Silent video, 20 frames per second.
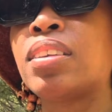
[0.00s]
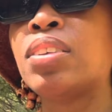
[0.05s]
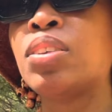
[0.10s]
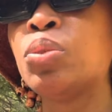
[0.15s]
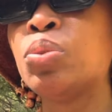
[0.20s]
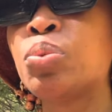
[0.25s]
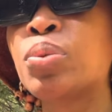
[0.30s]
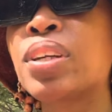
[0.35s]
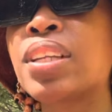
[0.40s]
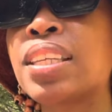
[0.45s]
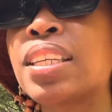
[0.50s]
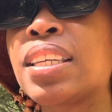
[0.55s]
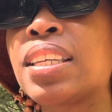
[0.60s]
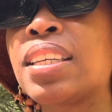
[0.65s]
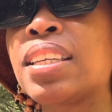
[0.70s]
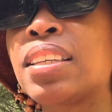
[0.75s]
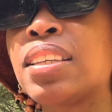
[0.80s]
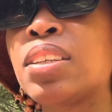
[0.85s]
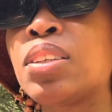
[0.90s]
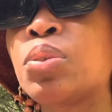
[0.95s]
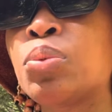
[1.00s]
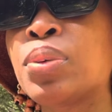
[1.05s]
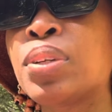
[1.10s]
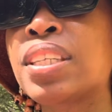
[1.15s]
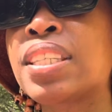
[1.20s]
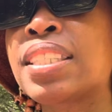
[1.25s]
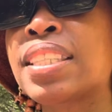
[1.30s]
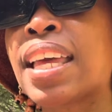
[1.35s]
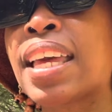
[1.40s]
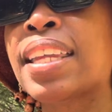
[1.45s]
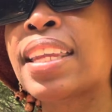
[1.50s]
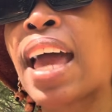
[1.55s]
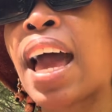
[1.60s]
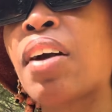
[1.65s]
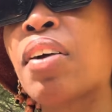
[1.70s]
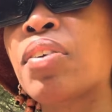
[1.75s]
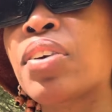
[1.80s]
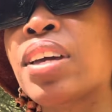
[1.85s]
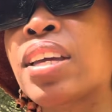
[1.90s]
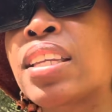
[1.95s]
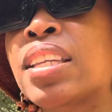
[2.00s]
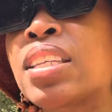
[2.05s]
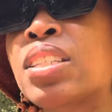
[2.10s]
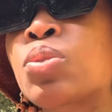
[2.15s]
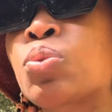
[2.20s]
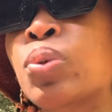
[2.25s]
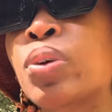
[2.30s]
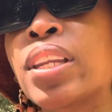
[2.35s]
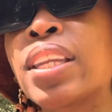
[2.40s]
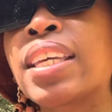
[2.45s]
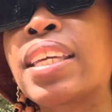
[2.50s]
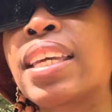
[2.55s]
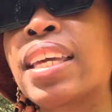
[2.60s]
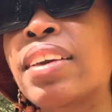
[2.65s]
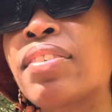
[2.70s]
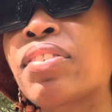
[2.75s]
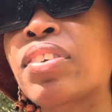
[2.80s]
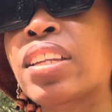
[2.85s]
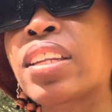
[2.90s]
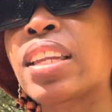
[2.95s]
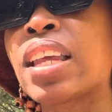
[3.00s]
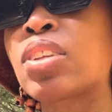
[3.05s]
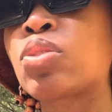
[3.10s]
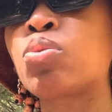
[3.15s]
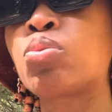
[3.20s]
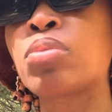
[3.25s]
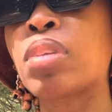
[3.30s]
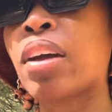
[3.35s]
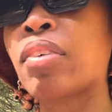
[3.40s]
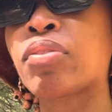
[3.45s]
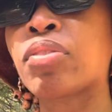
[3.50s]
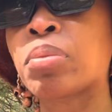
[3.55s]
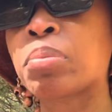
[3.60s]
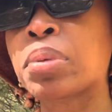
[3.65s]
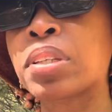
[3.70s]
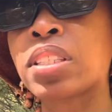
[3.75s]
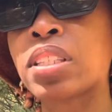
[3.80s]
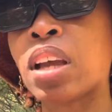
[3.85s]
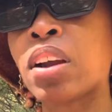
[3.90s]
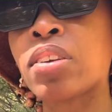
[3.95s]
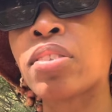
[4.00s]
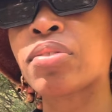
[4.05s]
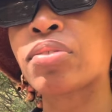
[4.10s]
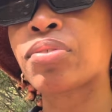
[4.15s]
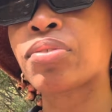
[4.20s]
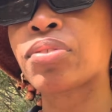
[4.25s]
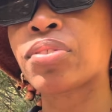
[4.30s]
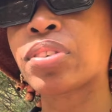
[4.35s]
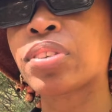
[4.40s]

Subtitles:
you really stand out, and it's really given that you're not from this earth.